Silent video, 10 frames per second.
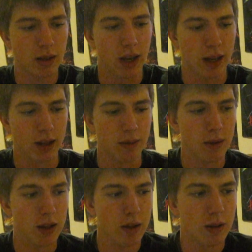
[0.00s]

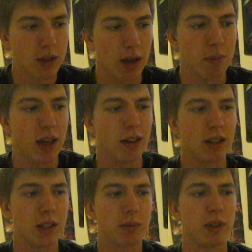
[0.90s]
gay
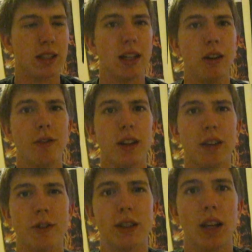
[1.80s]
male like myself, like
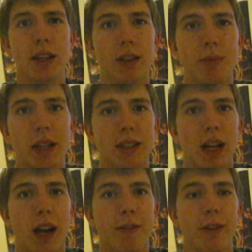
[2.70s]
if you're telling your best
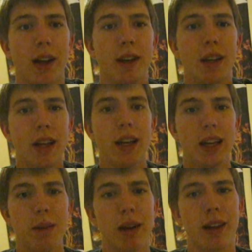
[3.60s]
guy friend,
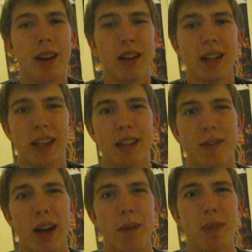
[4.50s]
he may get the
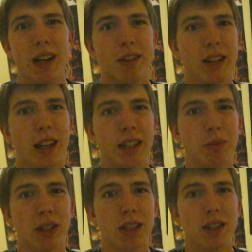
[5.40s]
vibe that you're telling
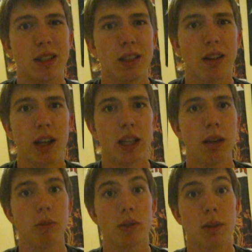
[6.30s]
him because you like
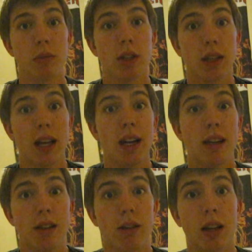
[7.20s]
him or something like that,
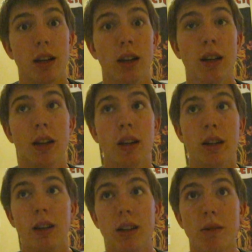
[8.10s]
and you kind of,
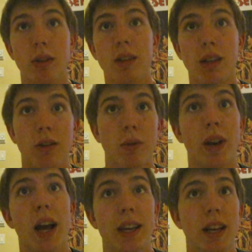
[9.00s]
you know, what
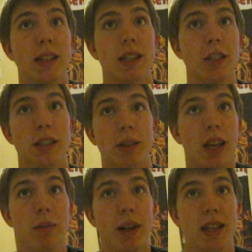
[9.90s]
I did is I just
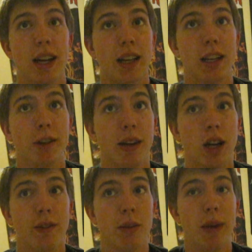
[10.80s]
kind of made that clear right
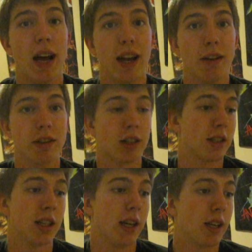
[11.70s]
off the bat. I was
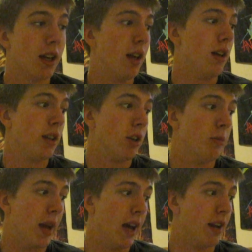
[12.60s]
just like, you know,
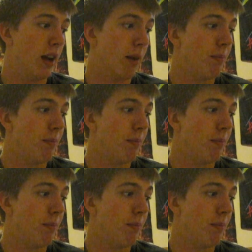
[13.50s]
man,